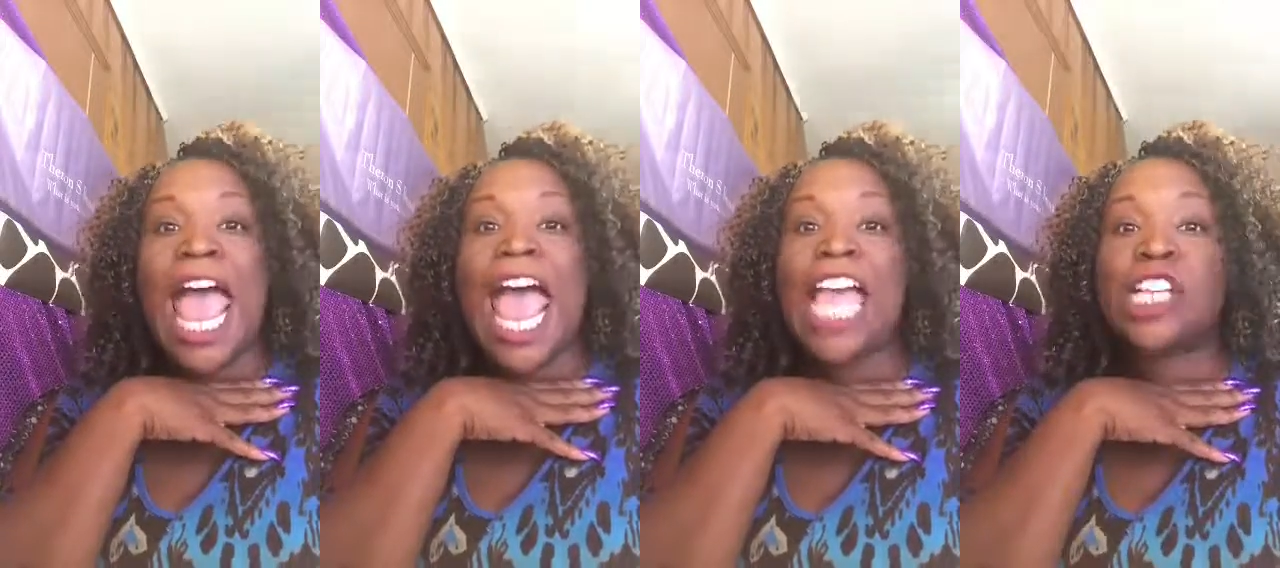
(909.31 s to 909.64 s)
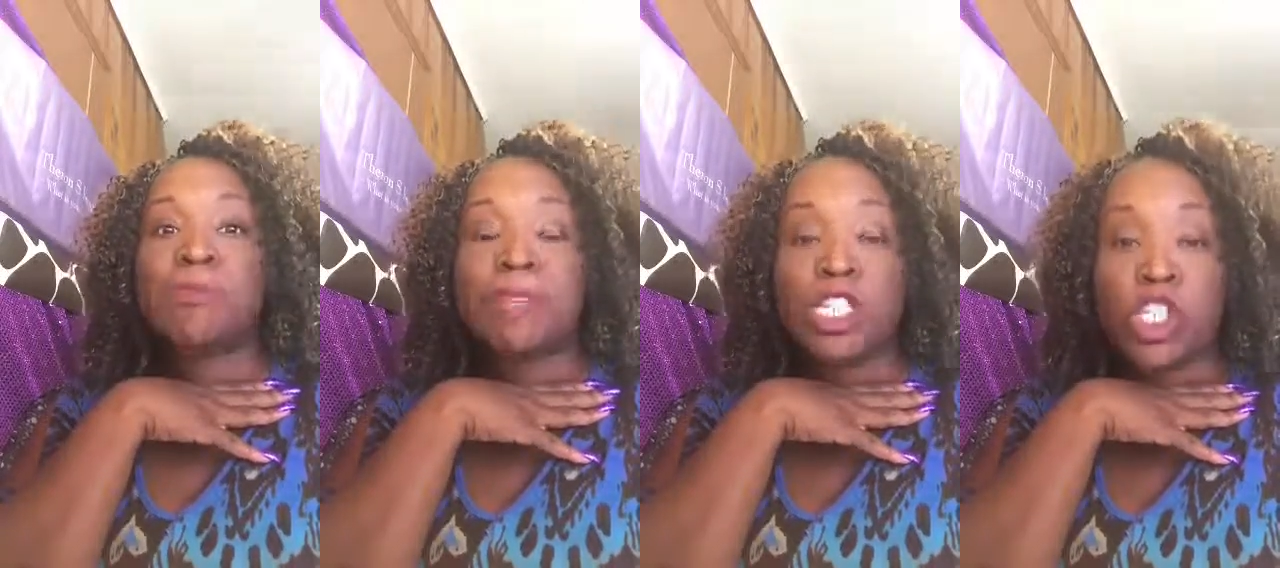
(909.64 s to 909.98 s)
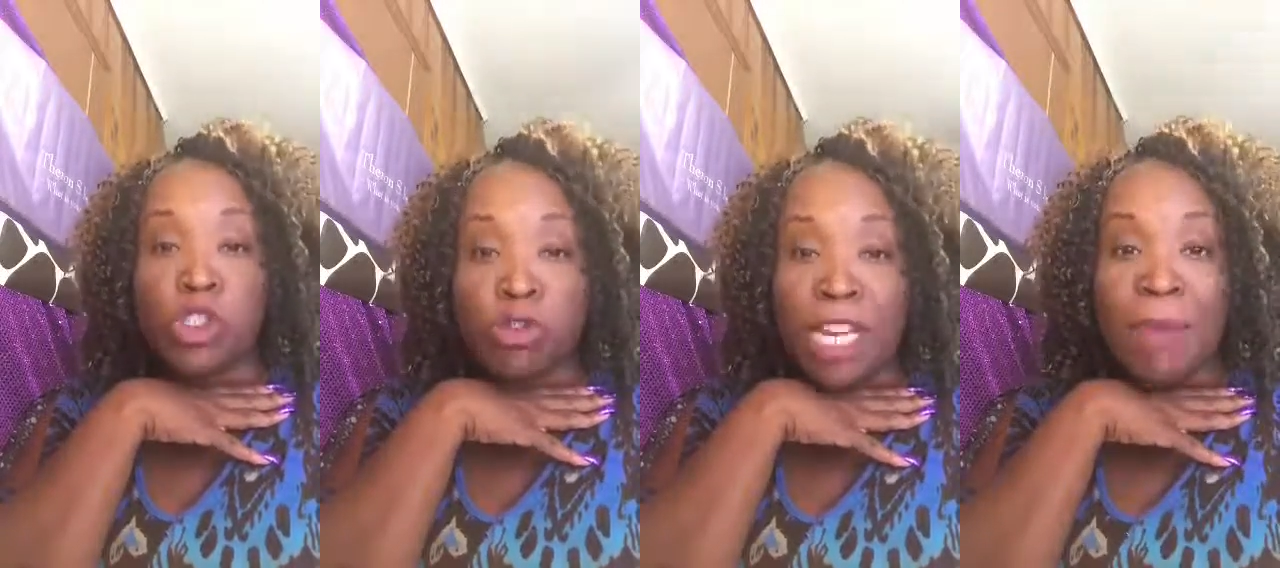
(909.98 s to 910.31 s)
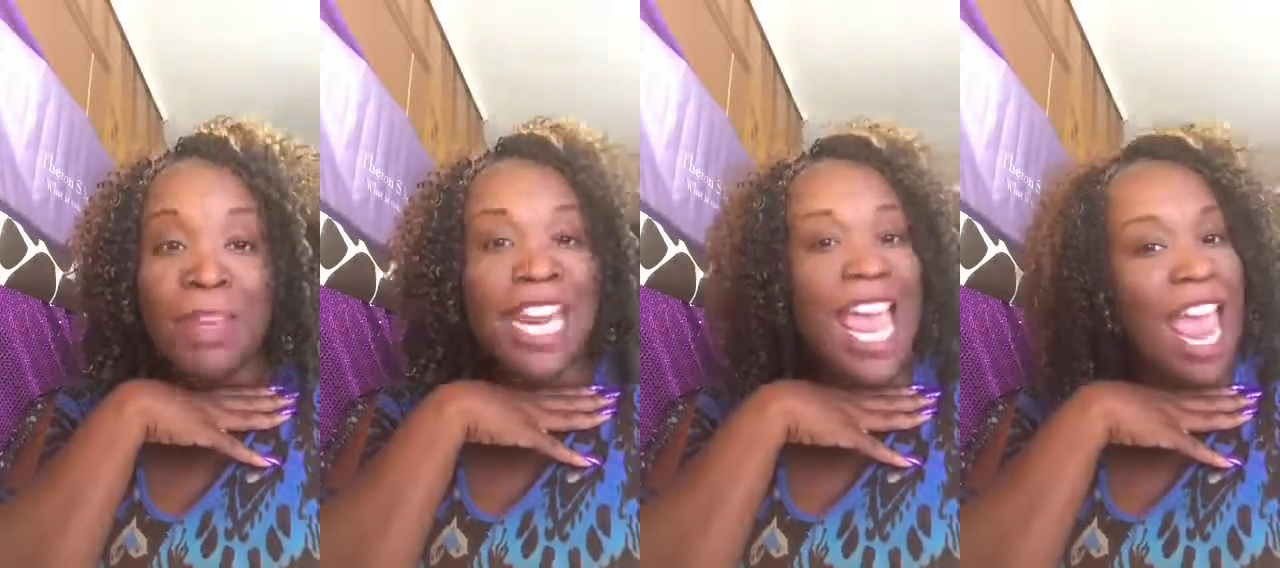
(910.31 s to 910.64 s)
has been
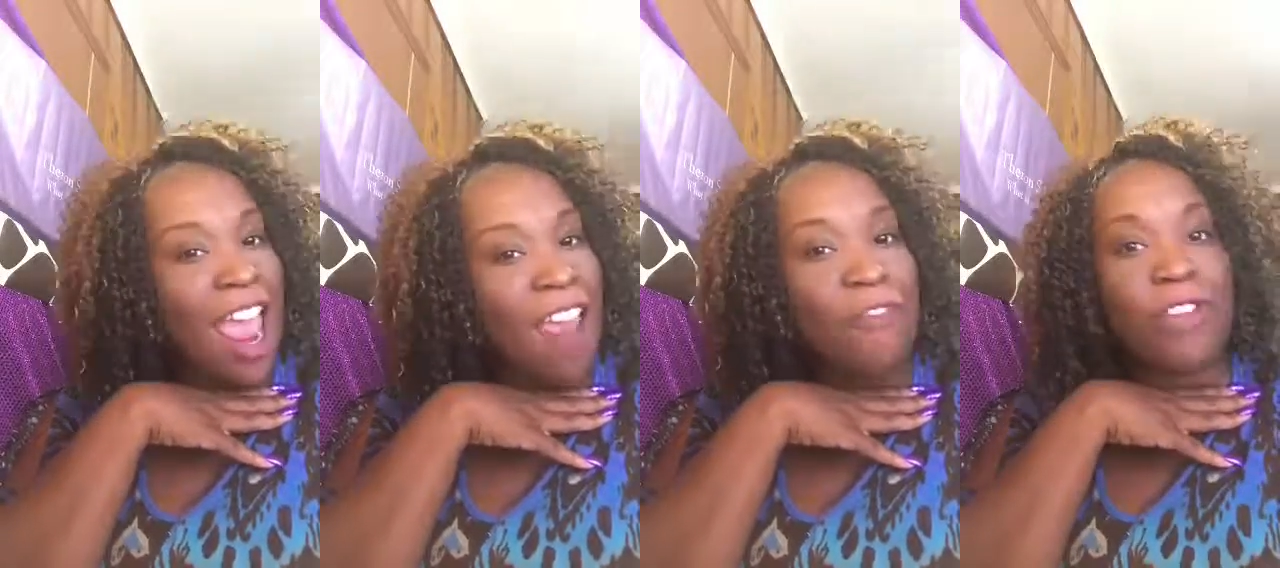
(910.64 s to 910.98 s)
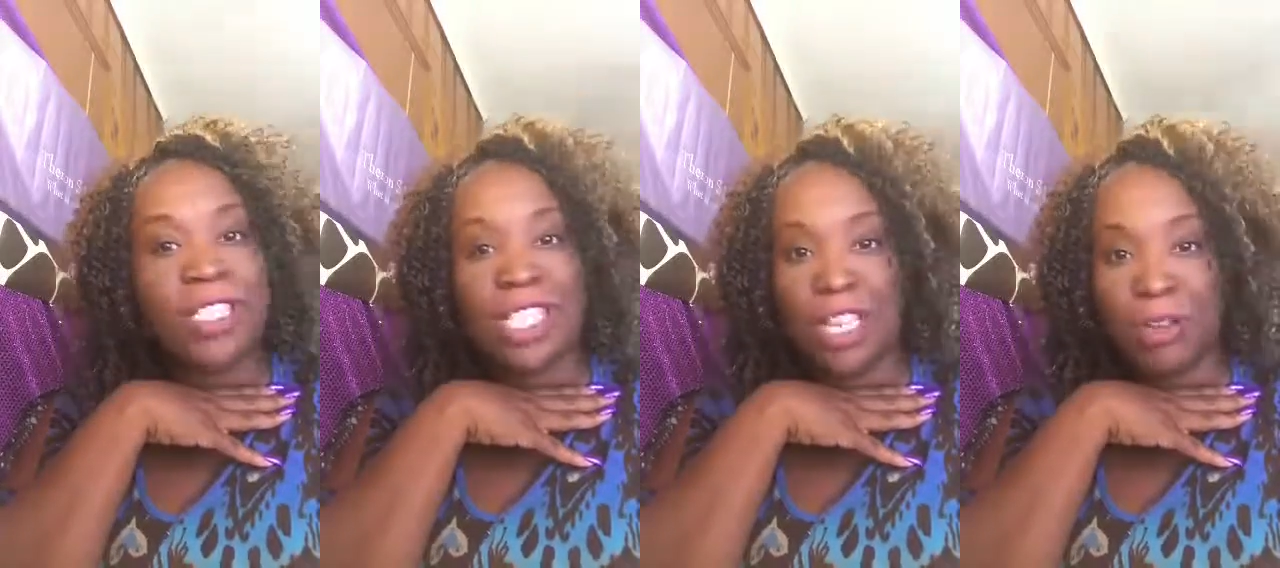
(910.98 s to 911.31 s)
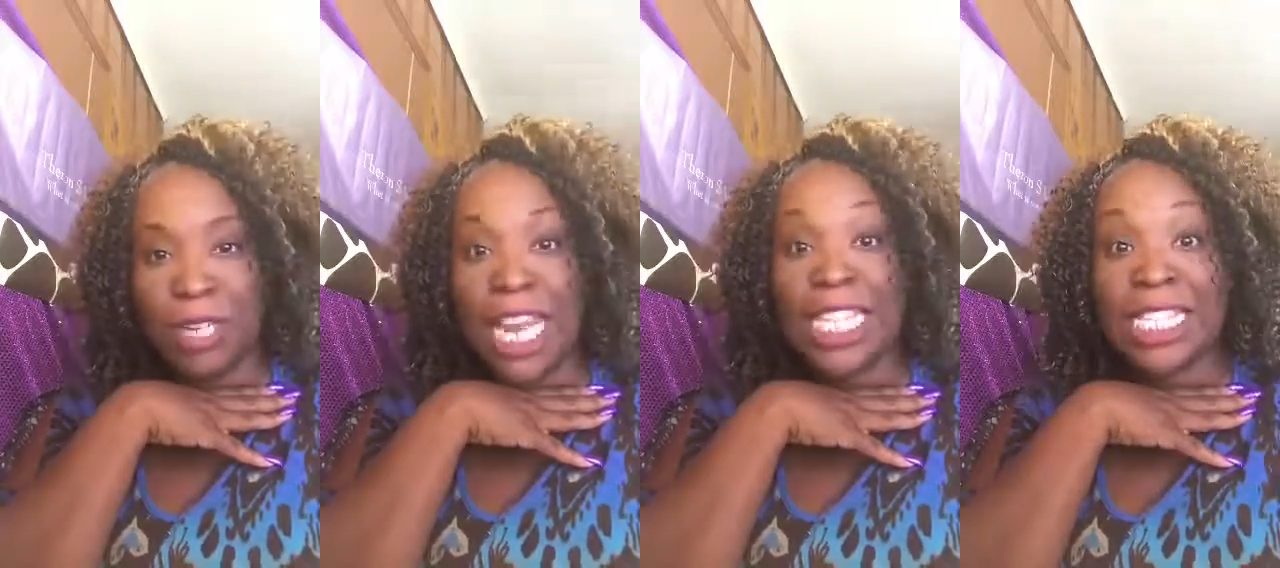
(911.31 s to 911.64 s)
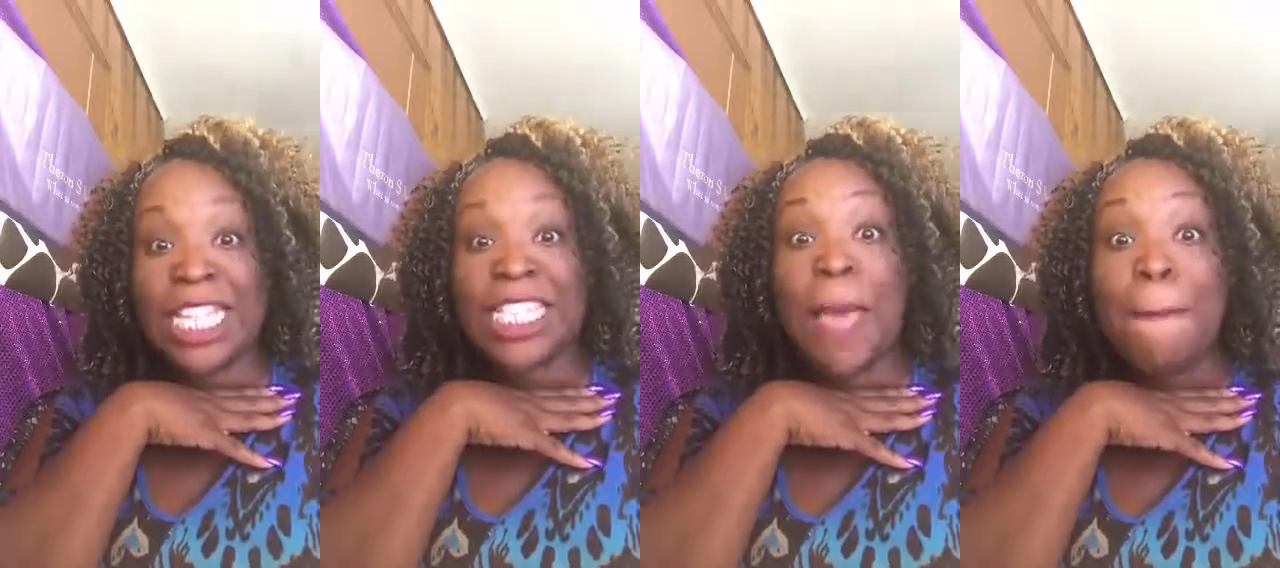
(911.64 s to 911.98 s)
streaming every single day
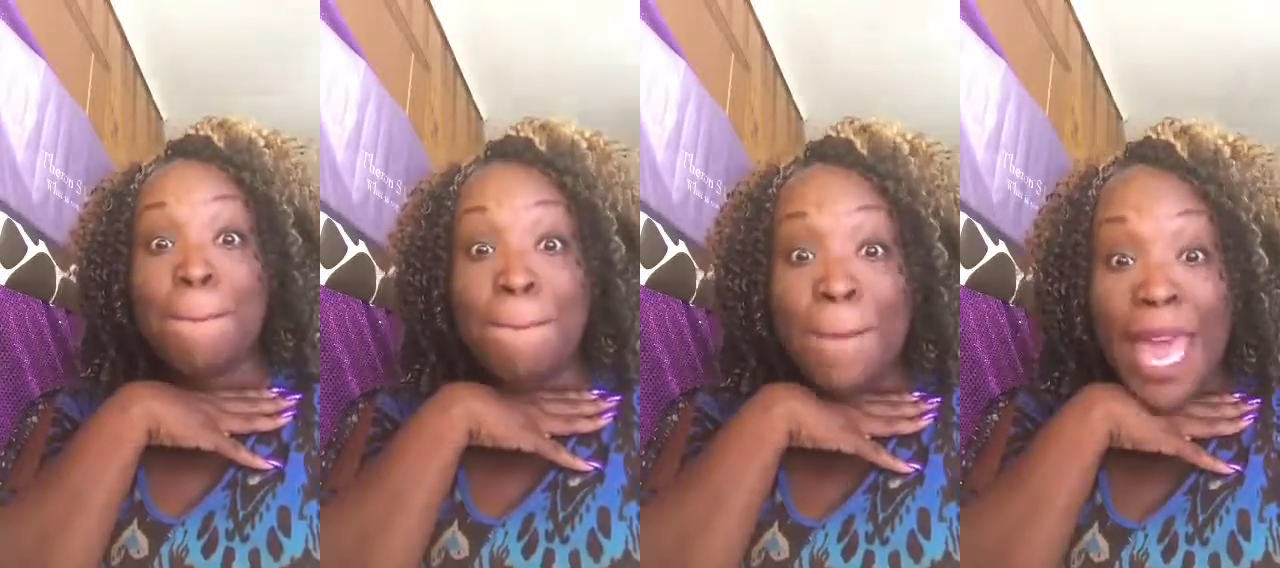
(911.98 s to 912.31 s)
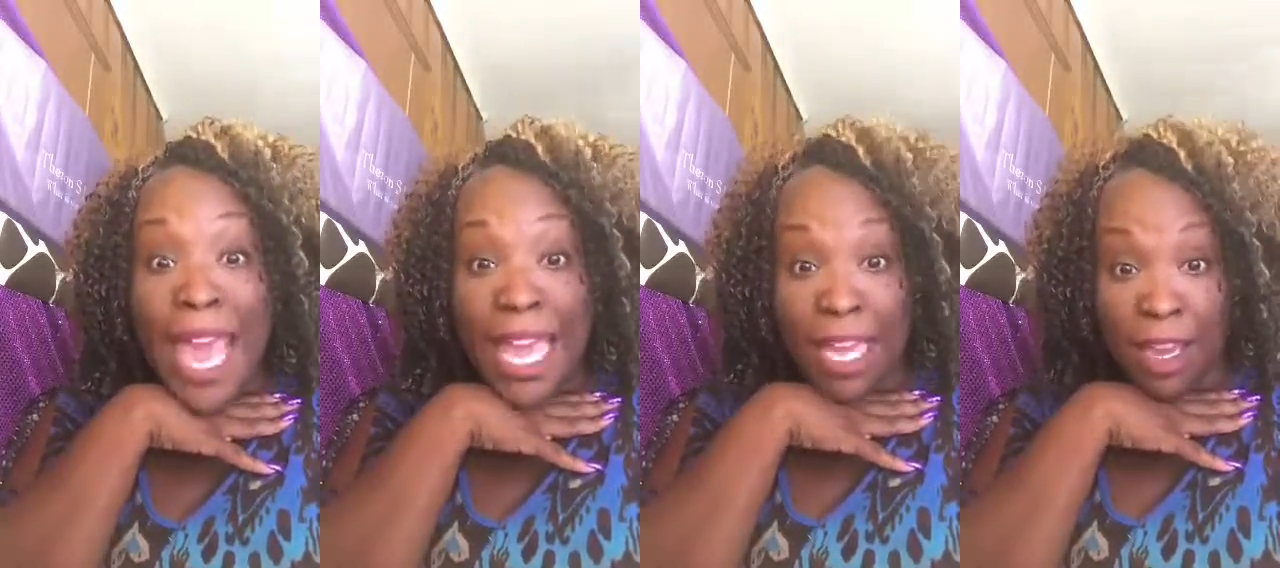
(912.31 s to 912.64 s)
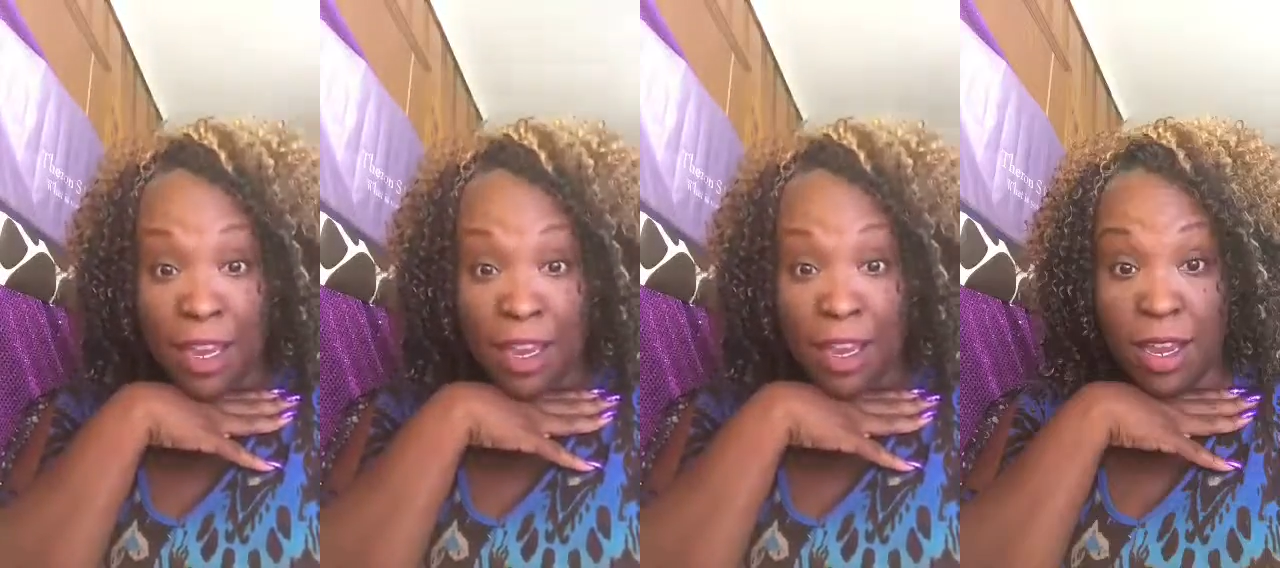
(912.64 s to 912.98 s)
since May.